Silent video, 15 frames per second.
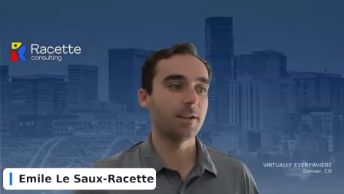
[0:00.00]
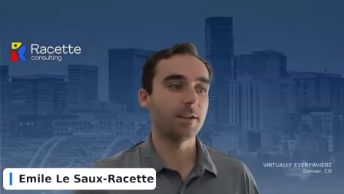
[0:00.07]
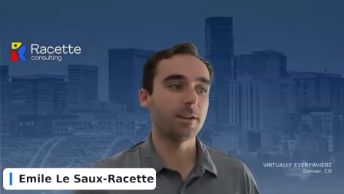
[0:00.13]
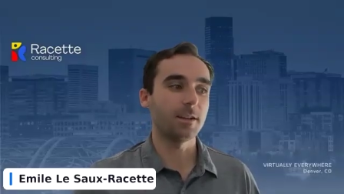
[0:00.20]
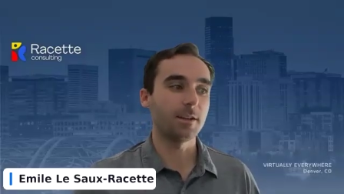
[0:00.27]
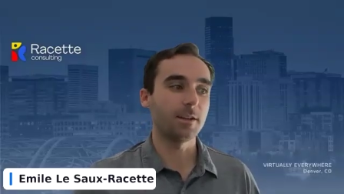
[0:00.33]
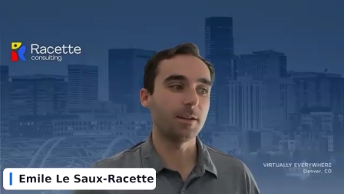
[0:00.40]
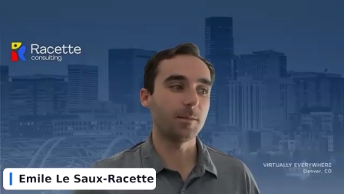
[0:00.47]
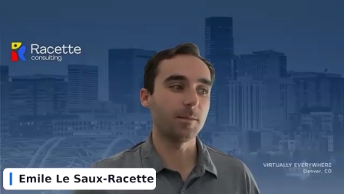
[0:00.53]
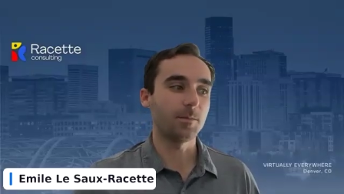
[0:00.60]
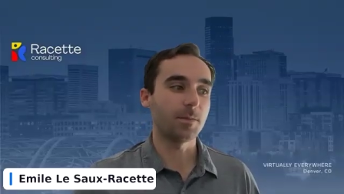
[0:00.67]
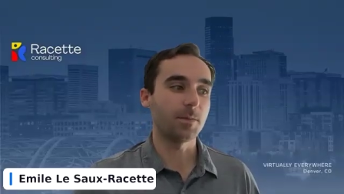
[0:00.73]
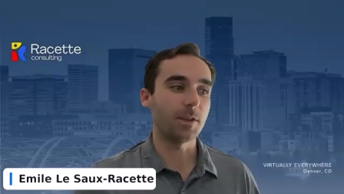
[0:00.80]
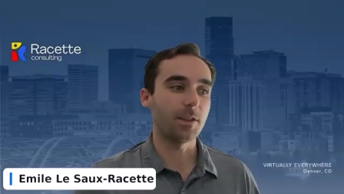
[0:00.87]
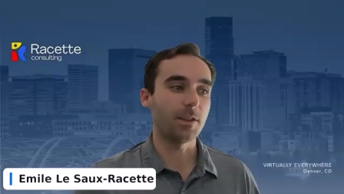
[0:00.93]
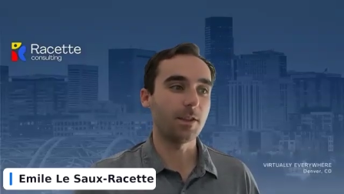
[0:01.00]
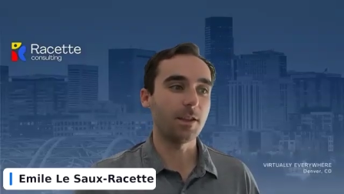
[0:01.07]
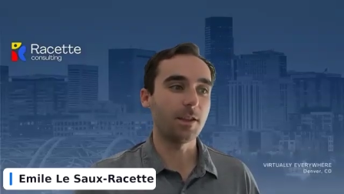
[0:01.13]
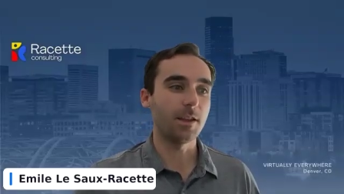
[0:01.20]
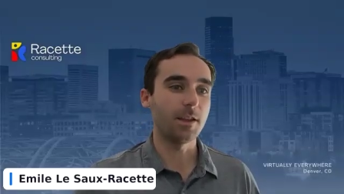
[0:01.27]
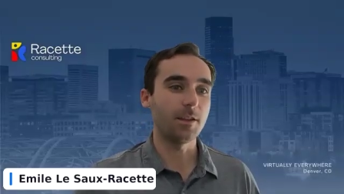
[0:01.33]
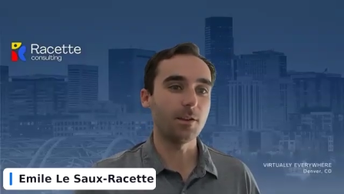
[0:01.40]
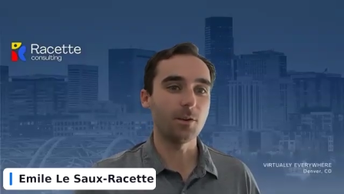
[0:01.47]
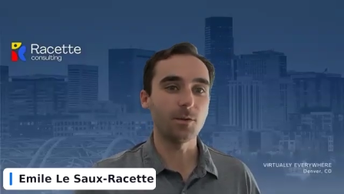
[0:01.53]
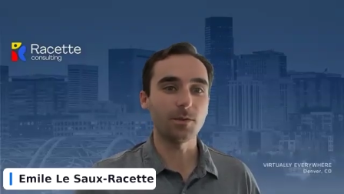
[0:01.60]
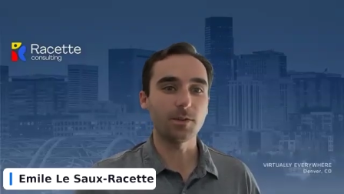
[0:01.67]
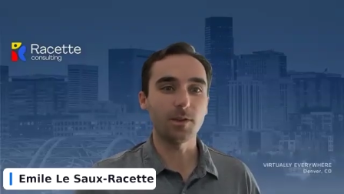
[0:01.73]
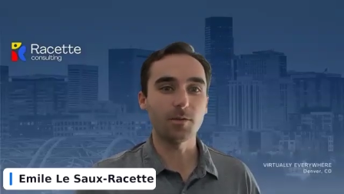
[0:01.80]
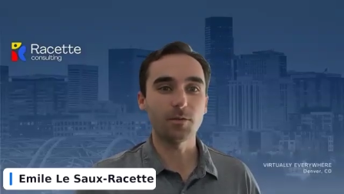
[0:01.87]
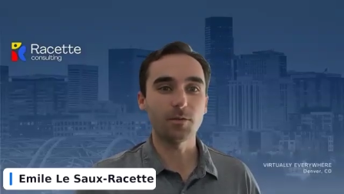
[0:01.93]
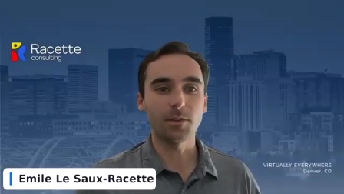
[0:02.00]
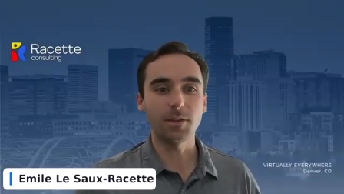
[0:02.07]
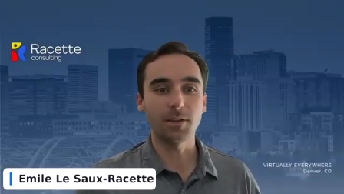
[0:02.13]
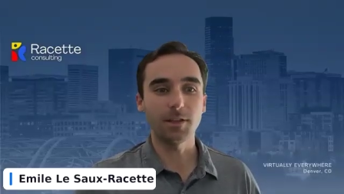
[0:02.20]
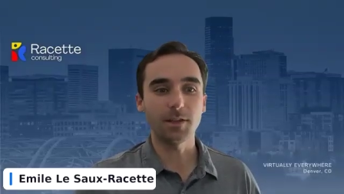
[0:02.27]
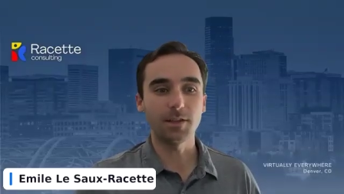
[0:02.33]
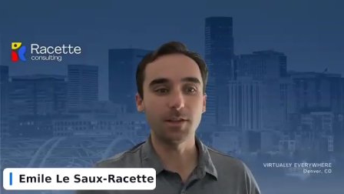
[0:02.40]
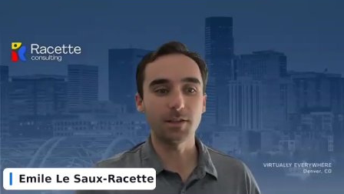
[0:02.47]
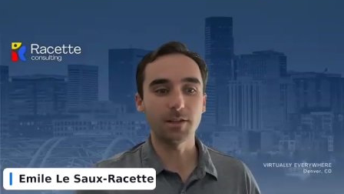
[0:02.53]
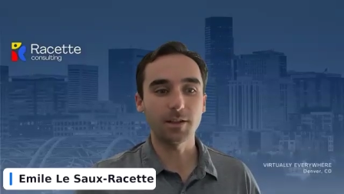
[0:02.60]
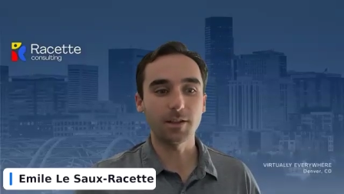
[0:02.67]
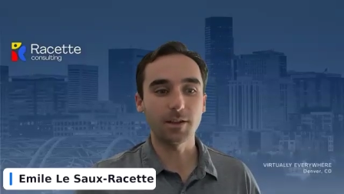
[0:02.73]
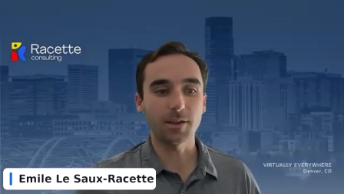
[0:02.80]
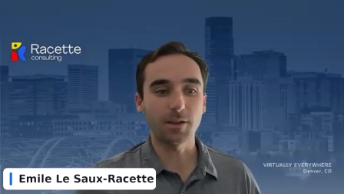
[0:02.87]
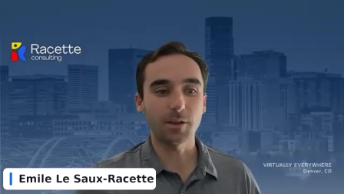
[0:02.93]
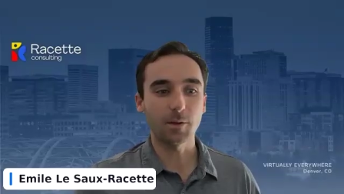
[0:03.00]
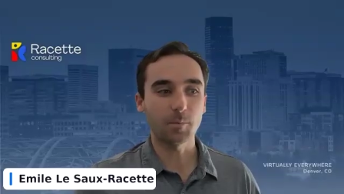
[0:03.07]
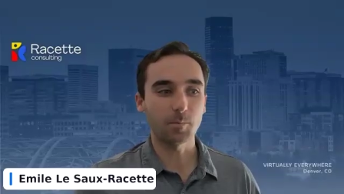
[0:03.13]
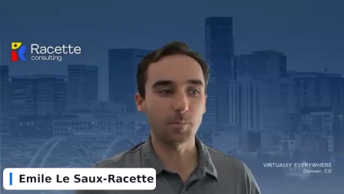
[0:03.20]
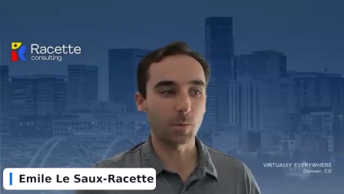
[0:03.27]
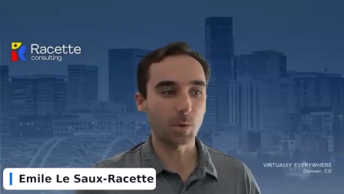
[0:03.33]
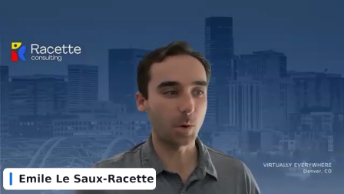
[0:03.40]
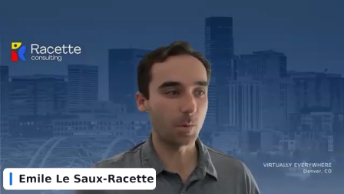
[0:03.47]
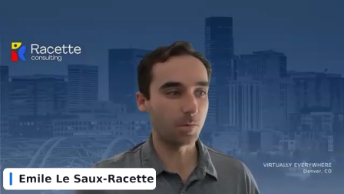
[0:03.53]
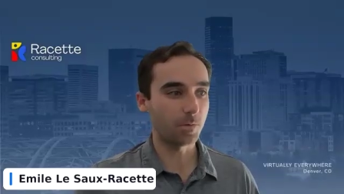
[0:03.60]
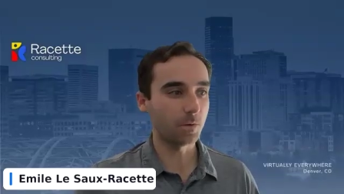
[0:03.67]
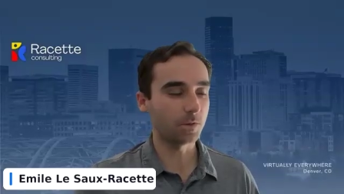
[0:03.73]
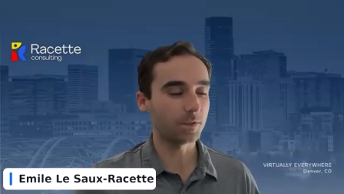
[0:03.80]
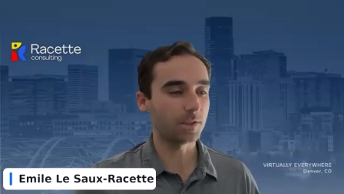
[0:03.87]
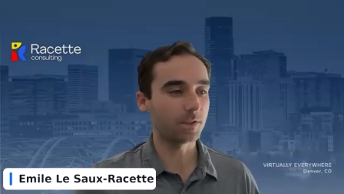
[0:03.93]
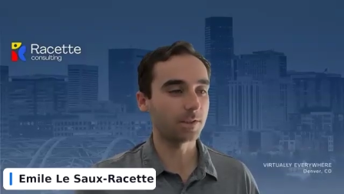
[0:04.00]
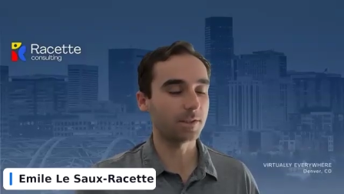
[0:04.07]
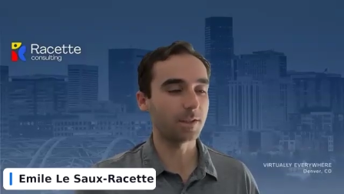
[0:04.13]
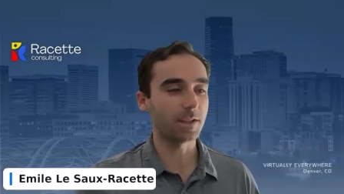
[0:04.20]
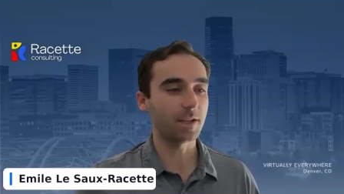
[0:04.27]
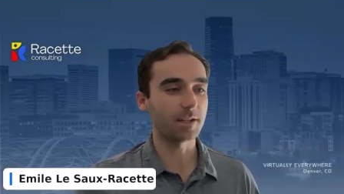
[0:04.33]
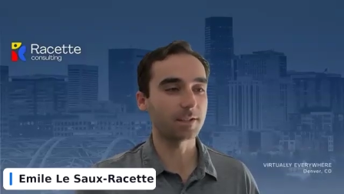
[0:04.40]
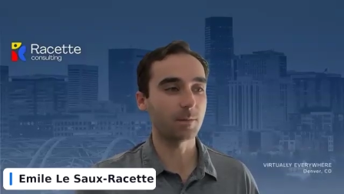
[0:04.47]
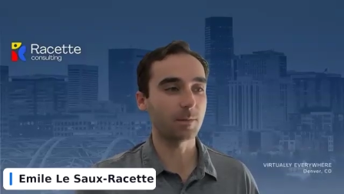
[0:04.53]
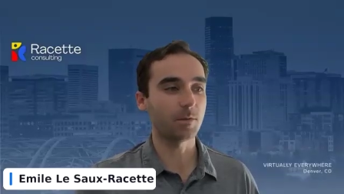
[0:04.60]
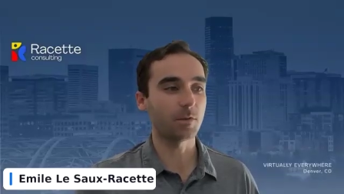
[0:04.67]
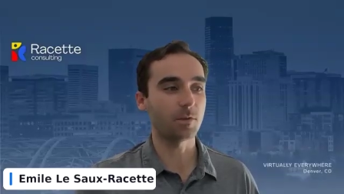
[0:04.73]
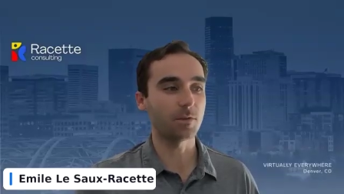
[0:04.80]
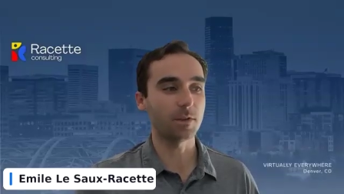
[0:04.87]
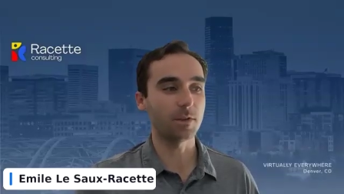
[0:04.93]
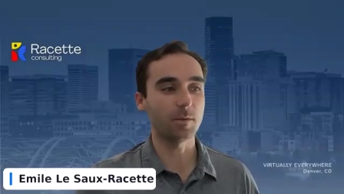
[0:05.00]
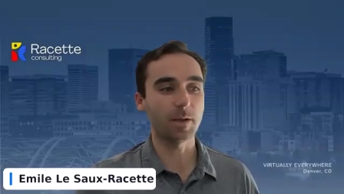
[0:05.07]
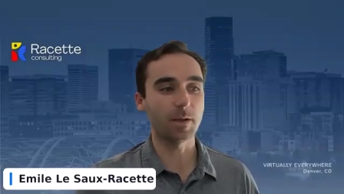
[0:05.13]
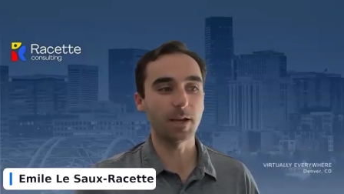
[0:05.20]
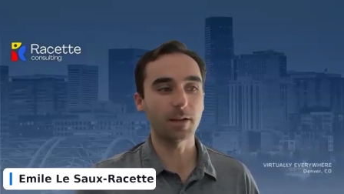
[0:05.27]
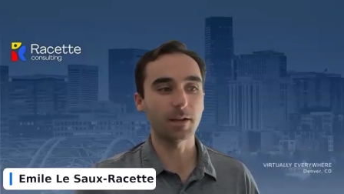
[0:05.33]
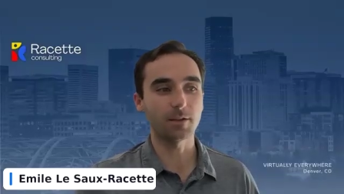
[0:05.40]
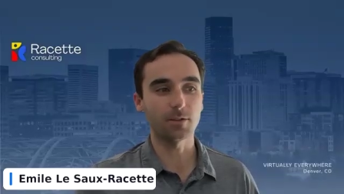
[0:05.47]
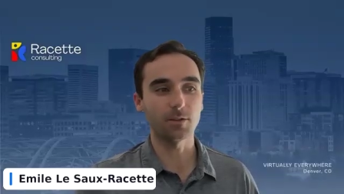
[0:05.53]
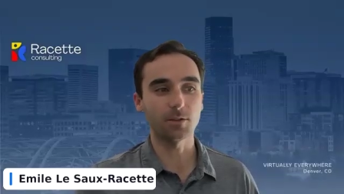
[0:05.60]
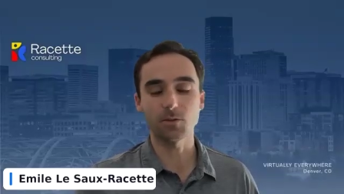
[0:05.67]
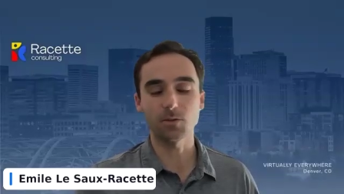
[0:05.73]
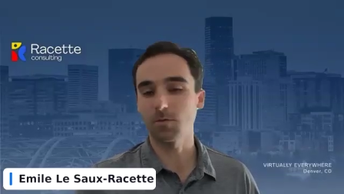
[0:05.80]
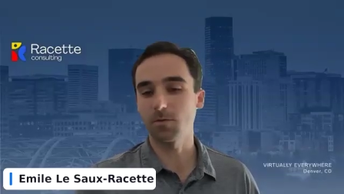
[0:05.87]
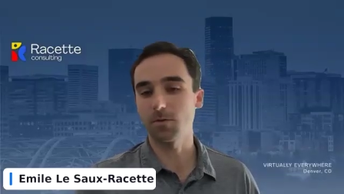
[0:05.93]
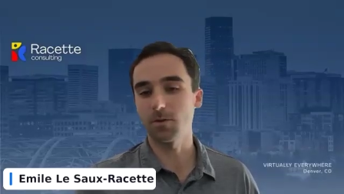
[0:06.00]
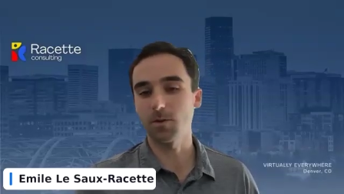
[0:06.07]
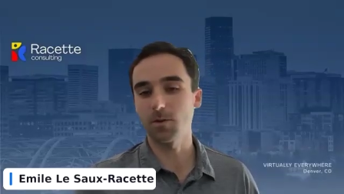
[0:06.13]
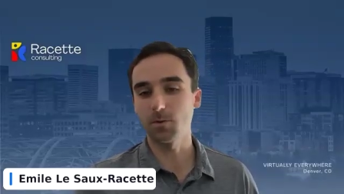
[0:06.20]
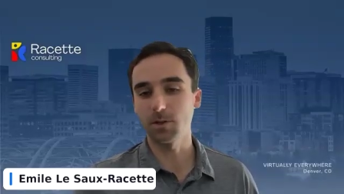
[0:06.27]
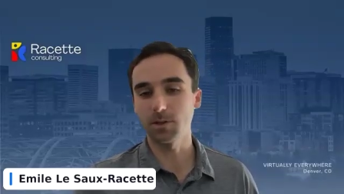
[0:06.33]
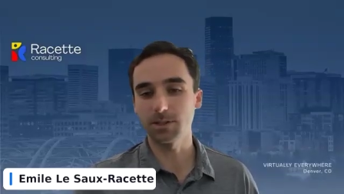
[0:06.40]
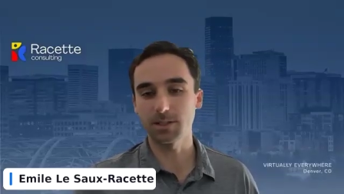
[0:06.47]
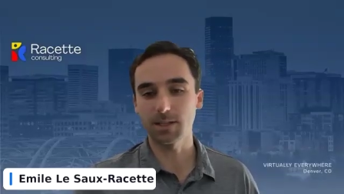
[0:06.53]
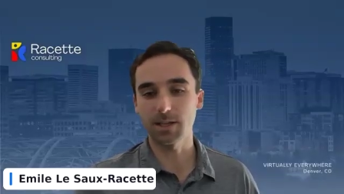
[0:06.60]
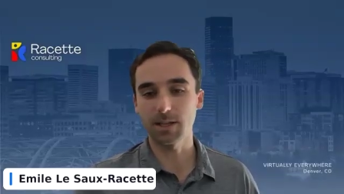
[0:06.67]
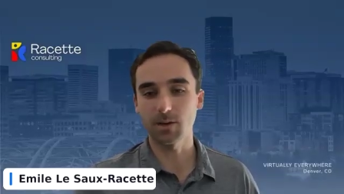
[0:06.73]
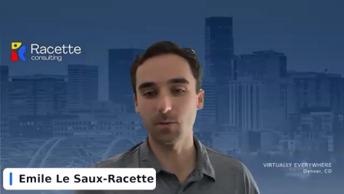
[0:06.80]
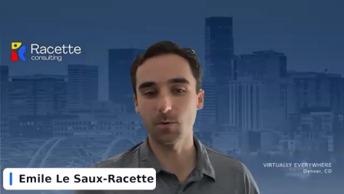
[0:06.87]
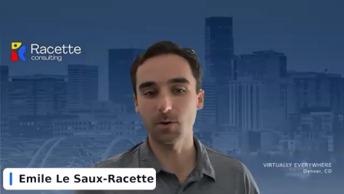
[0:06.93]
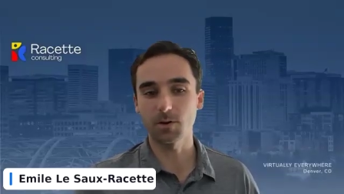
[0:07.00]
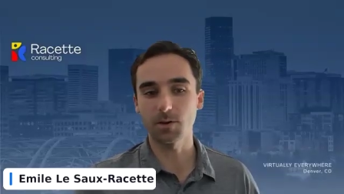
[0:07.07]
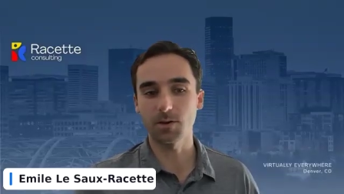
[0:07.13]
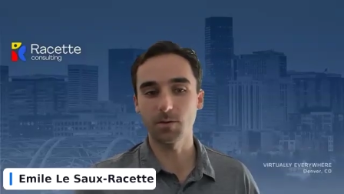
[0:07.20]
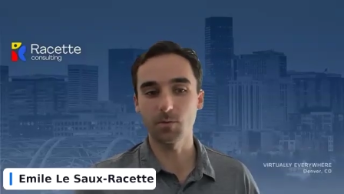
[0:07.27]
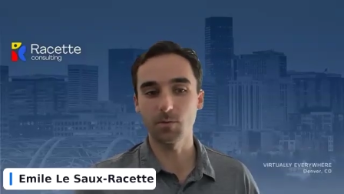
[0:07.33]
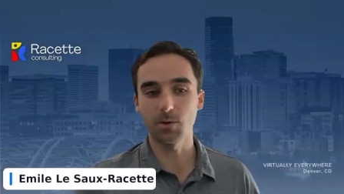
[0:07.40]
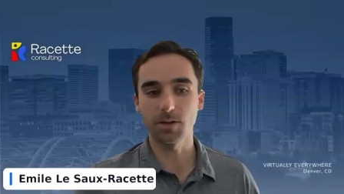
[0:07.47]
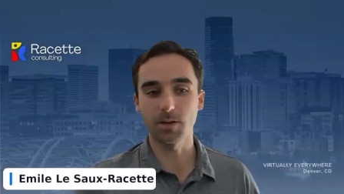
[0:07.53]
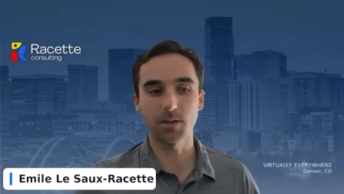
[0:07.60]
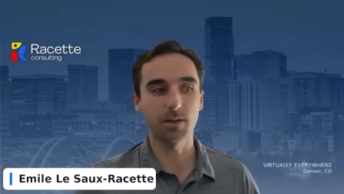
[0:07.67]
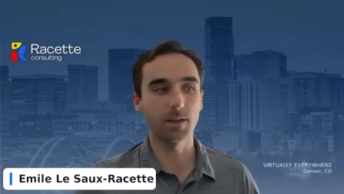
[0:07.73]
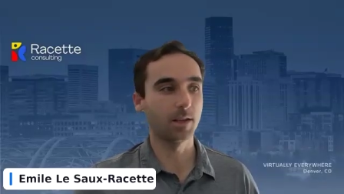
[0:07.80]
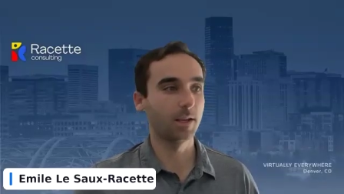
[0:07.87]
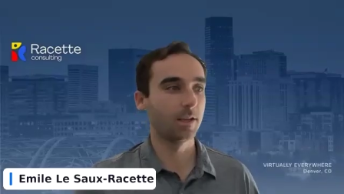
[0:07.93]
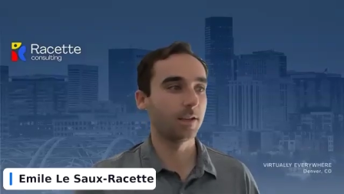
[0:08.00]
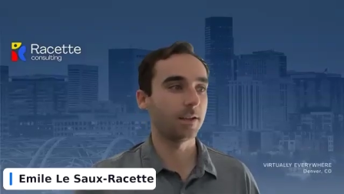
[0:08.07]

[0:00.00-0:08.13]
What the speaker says: And then, definitely hopeful to get some of your feedback on just overall what it's like working with